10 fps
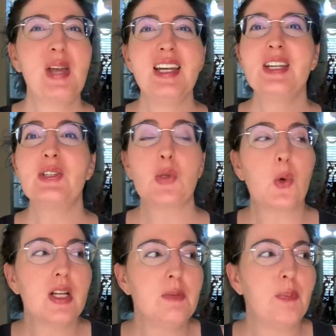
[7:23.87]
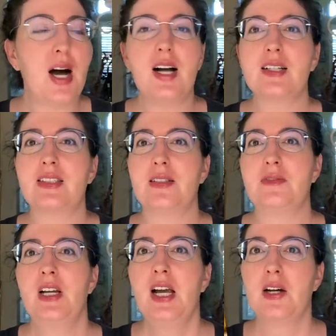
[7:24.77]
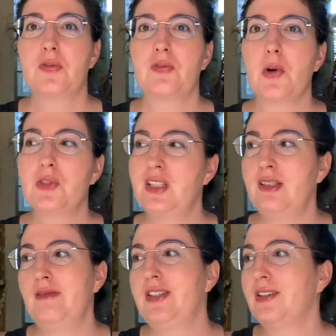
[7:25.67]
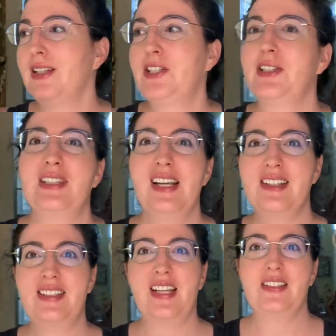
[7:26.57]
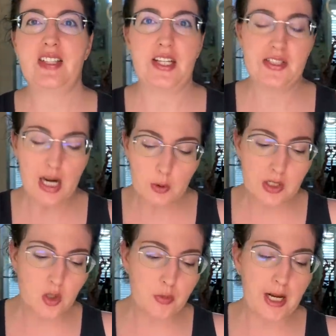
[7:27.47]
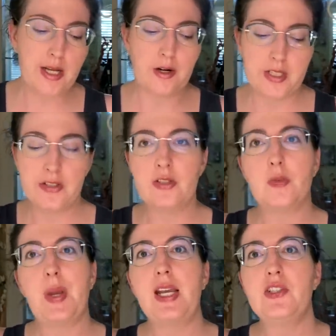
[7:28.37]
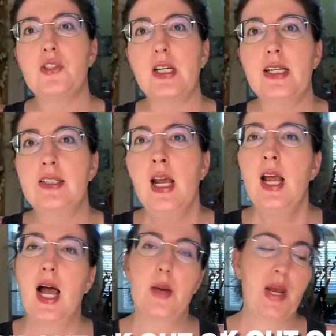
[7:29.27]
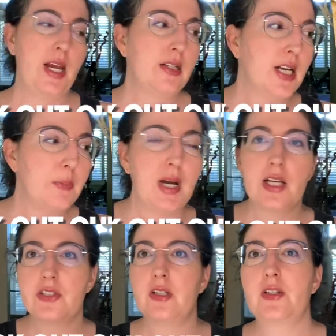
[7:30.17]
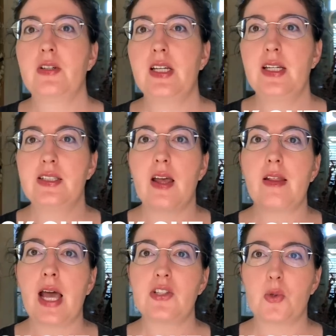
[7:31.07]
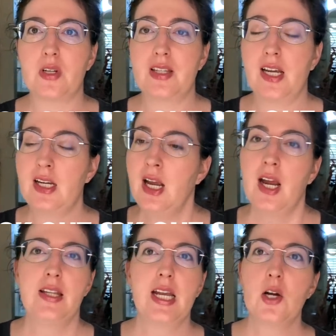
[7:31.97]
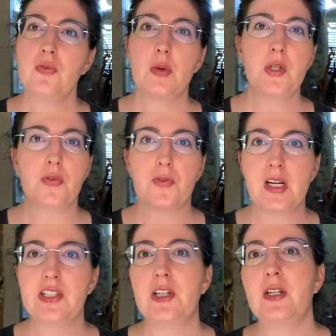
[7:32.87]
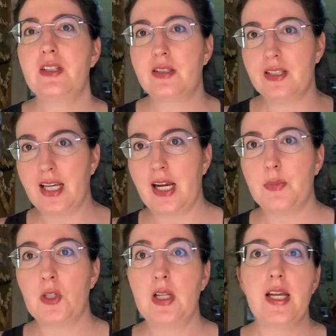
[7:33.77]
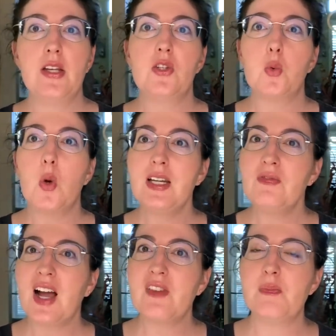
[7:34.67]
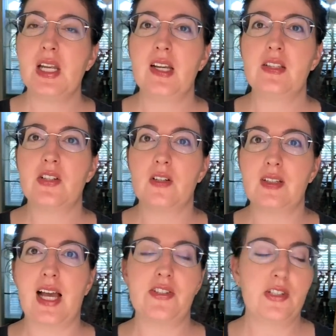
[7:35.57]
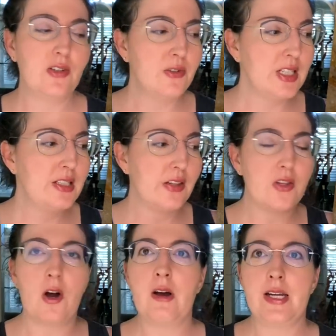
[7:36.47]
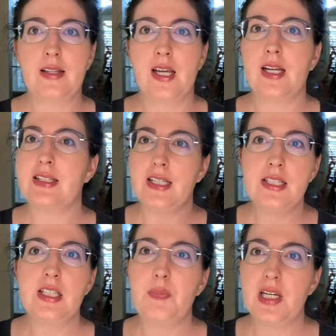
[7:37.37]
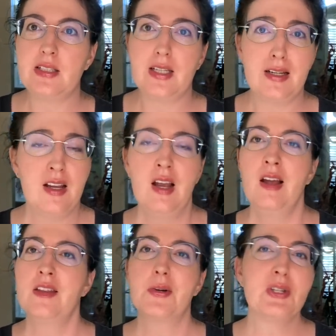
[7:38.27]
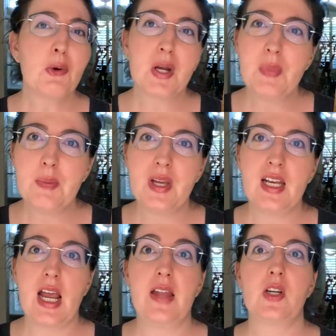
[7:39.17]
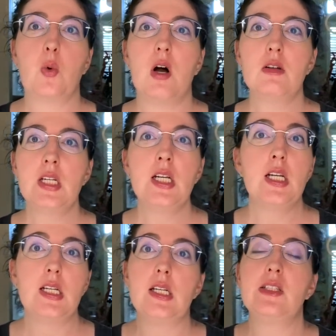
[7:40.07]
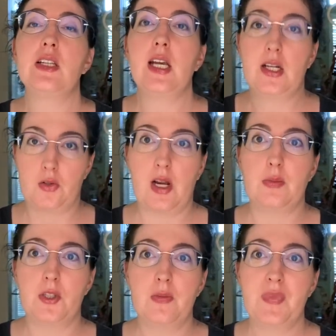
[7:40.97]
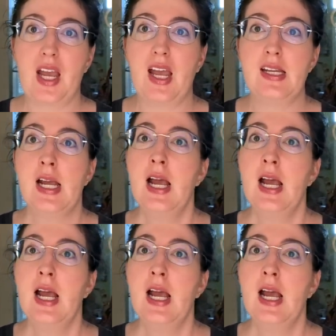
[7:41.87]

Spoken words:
get an assorted box of frozen deliciousness, things like sourdough bread, artisanal pastries, hand-cut pasta, cookies, that sort of thing. And they go from your freezer to the table in 25 minutes or less. You don't need to thaw anything. It's easy peasy. There's no commitment, and the quality is incredible. And